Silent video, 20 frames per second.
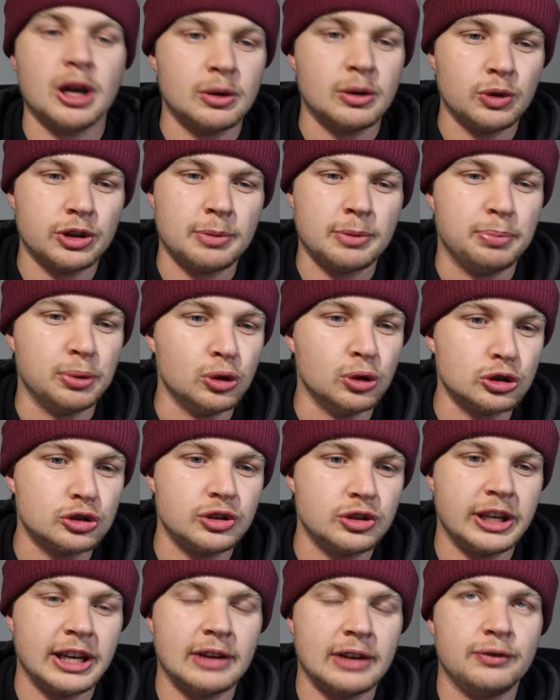I'm going with the
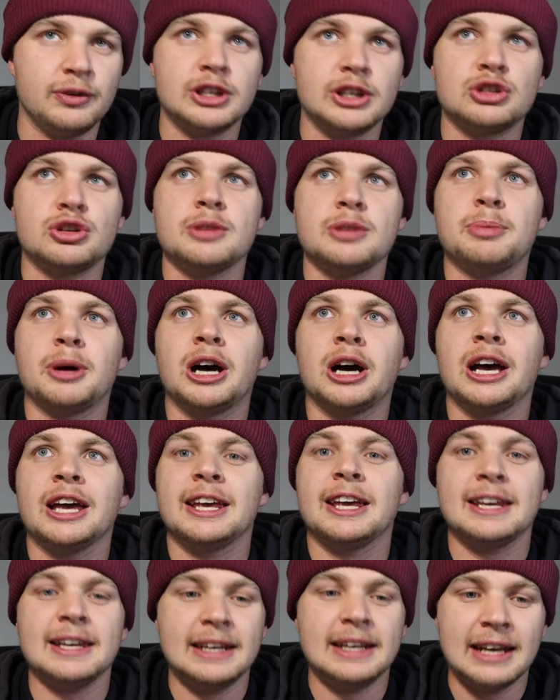Bulls to get a victory
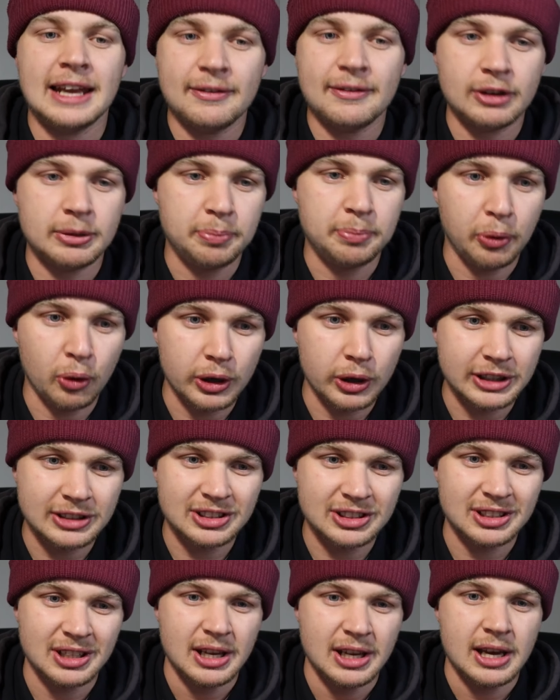by 11
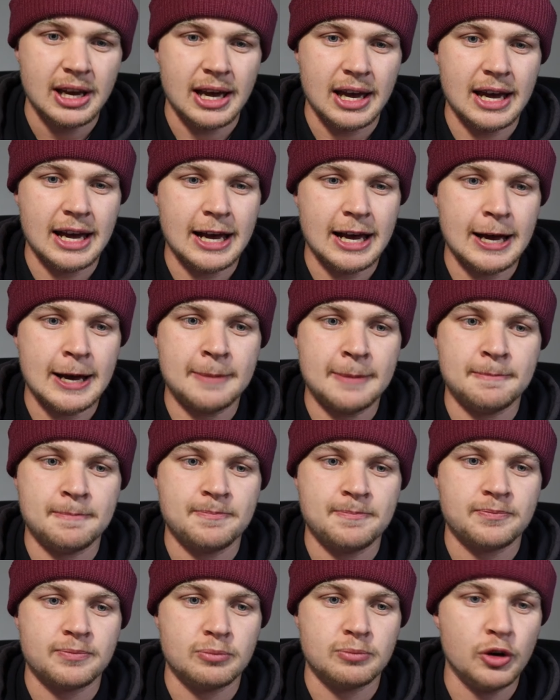points.
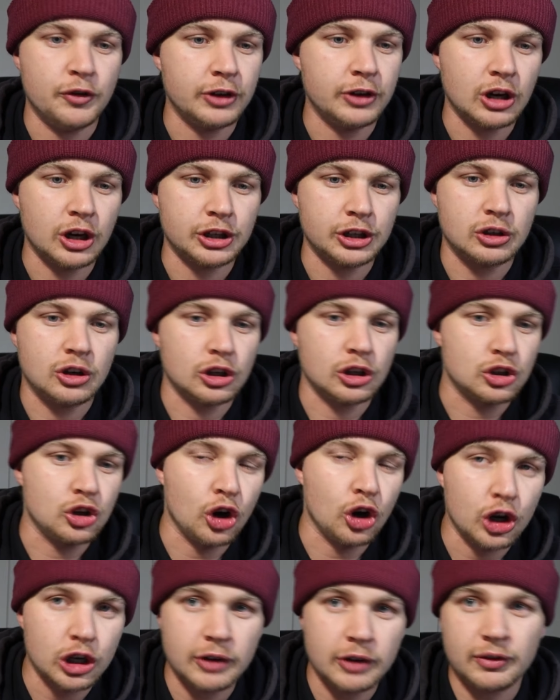Moving on, you've
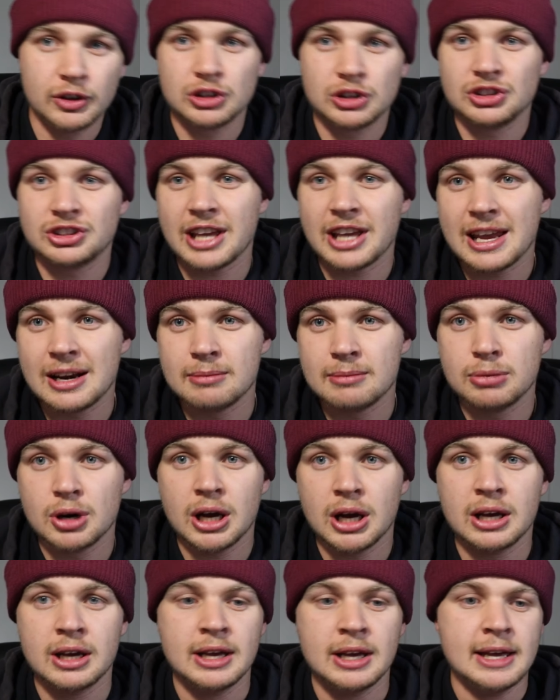got Carter versus
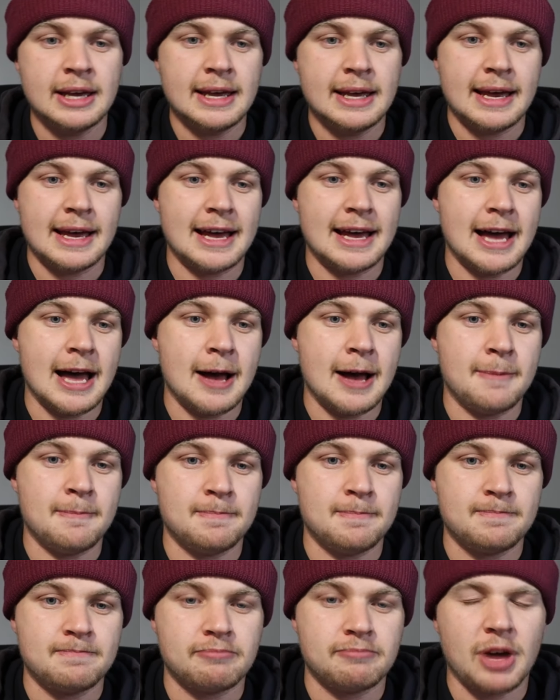Edinburgh.
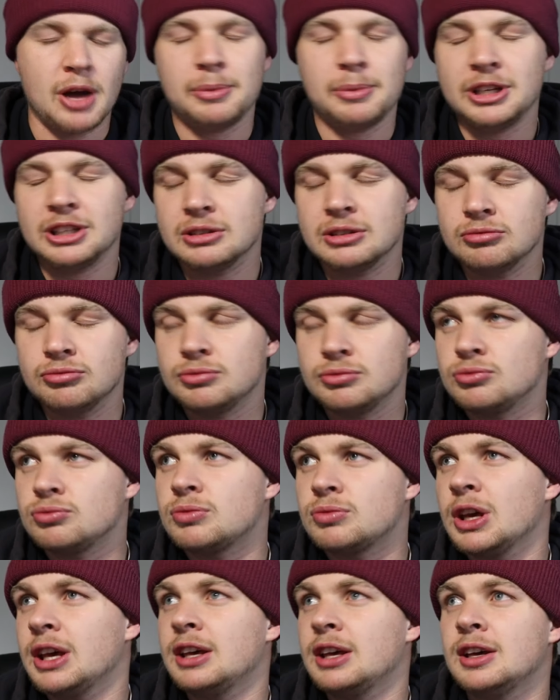I mean,
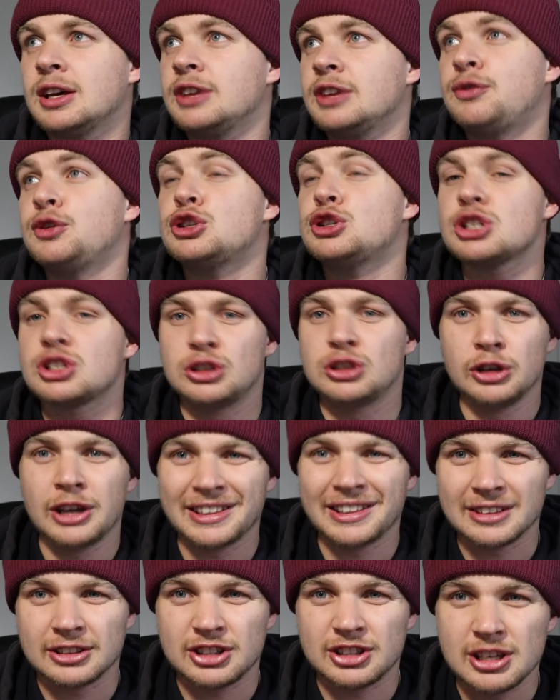if you
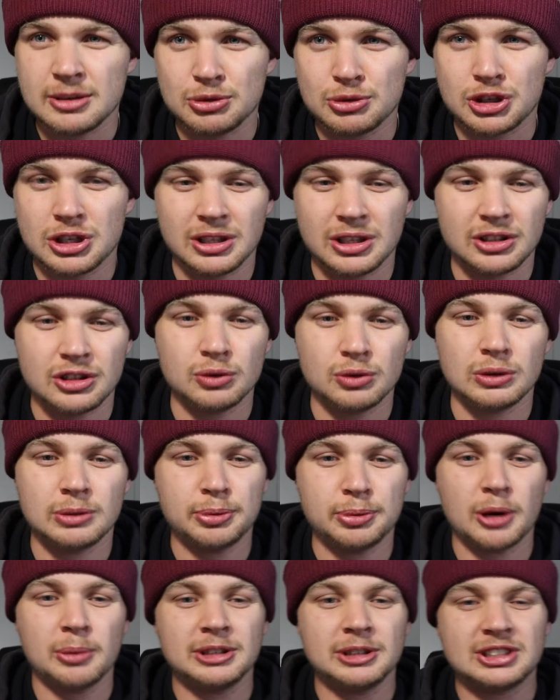just look at the team sheet,
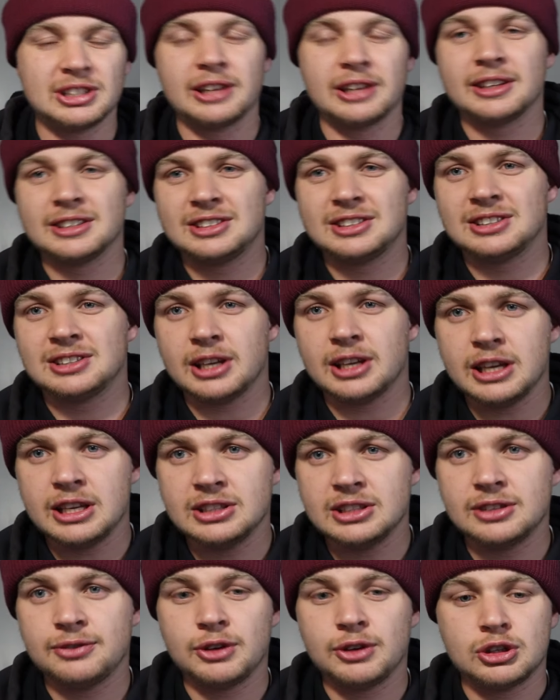you would probably say this is
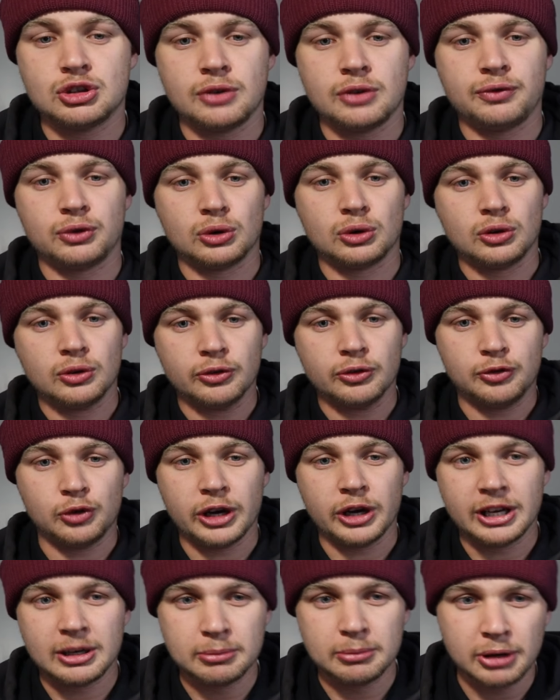an easy victory
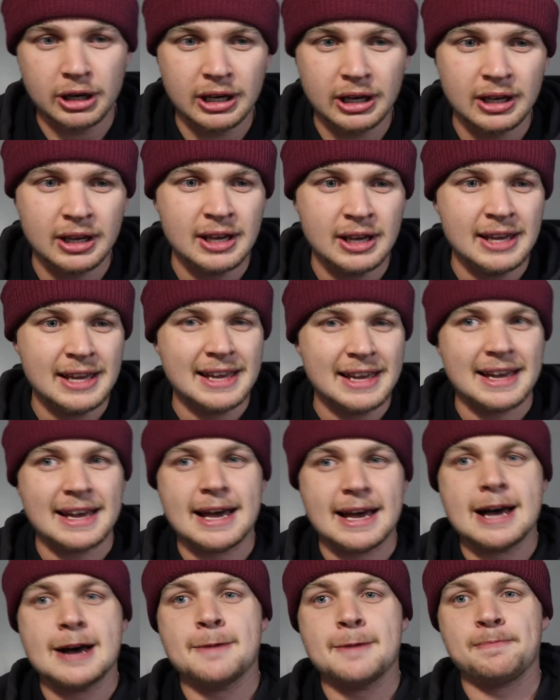for Edinburgh.
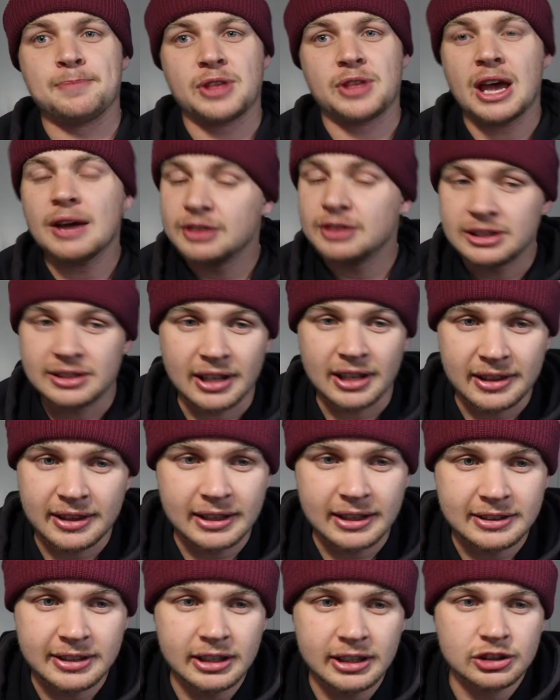
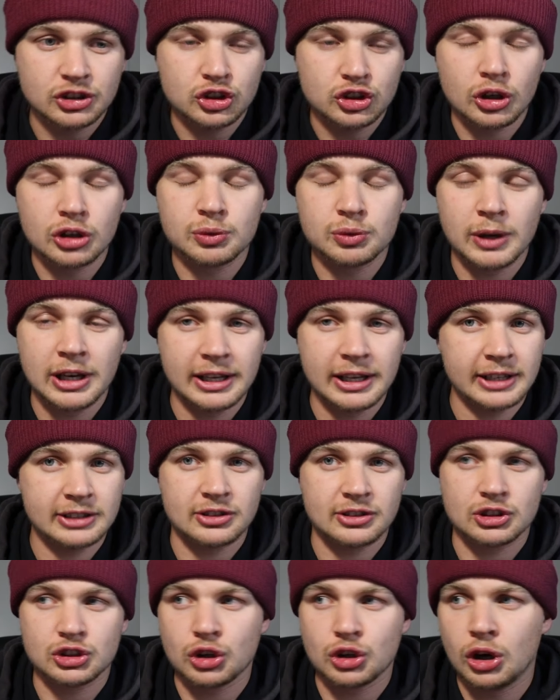They didn't start well
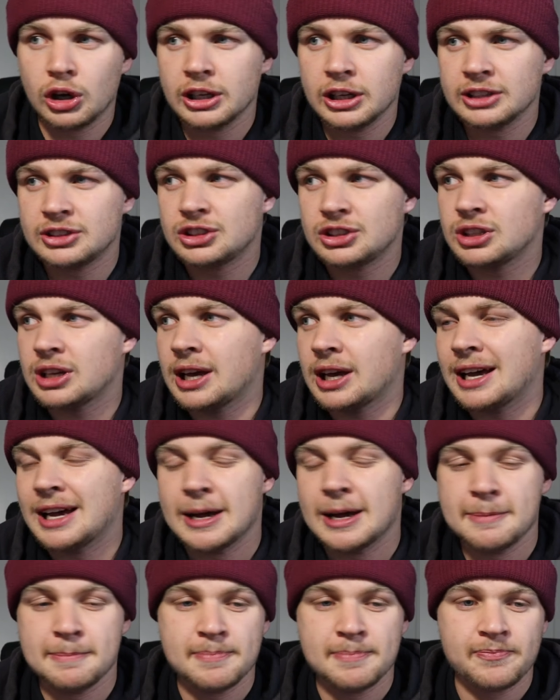against the Scarlets.
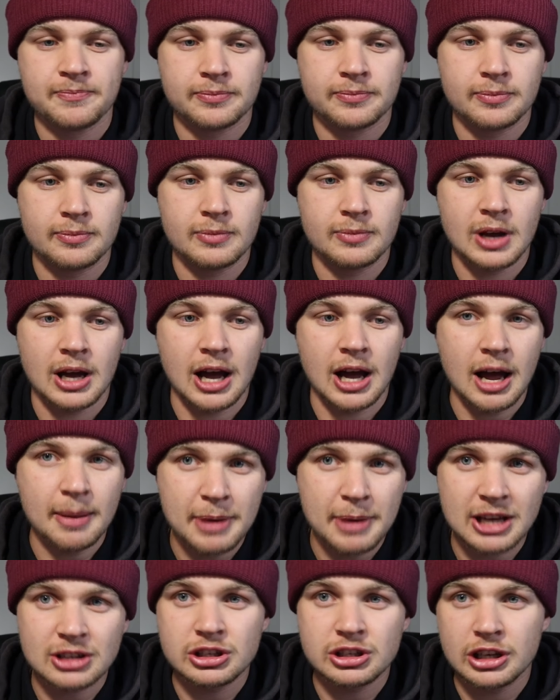I'm
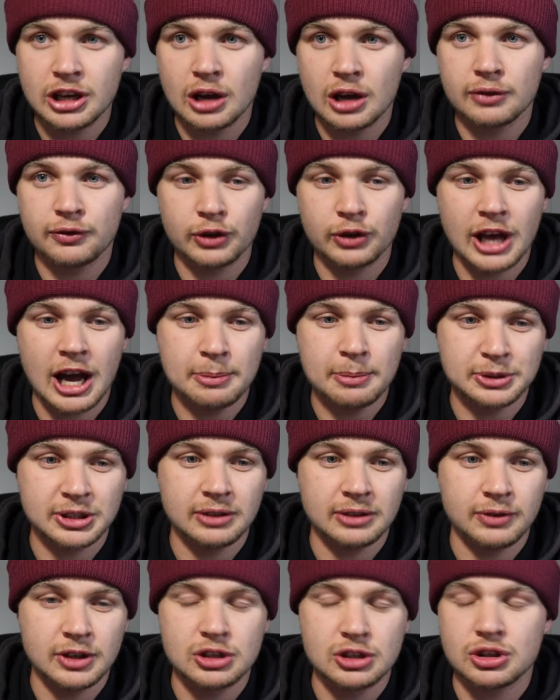actually going for the
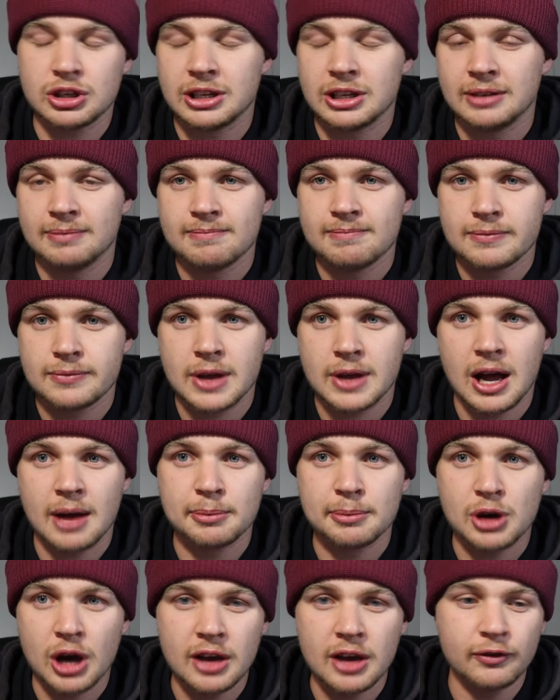upset victory.
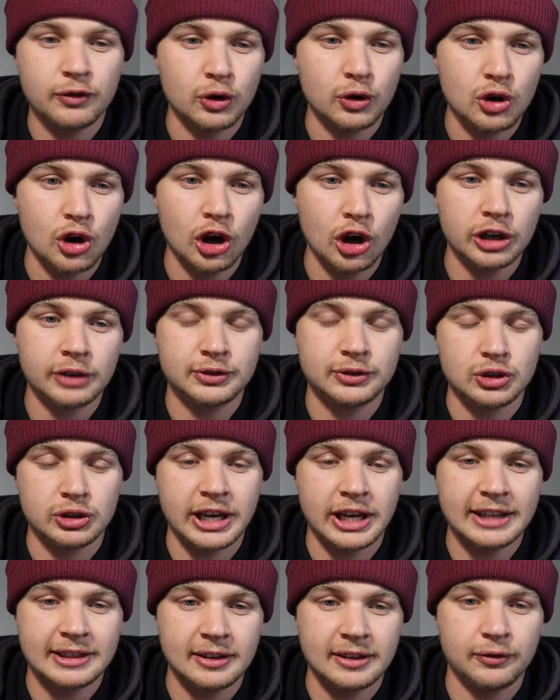I'm going for
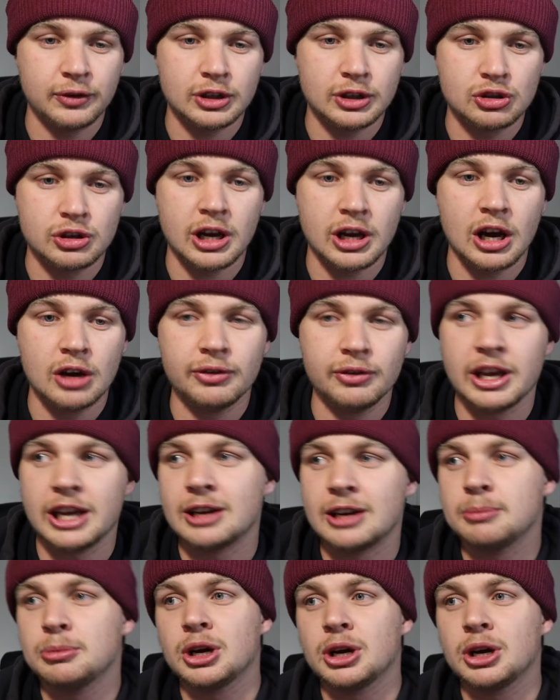Cardiff to get the victory over